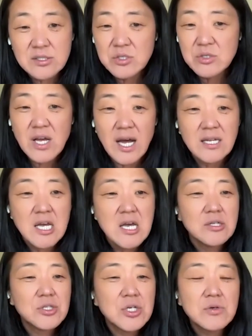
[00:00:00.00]
So you've got
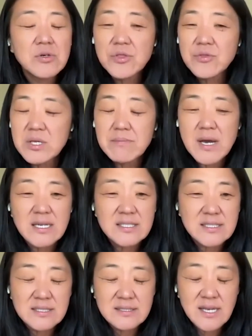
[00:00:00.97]
two or three
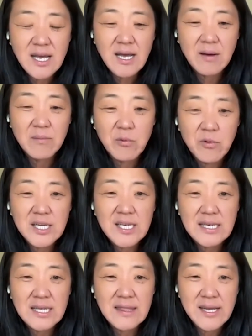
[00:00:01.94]
medicine
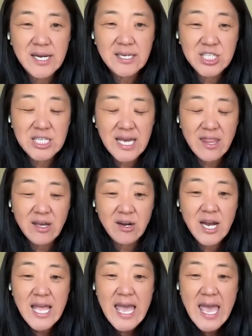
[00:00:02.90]
working in there
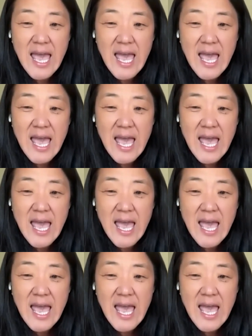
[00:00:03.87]
together.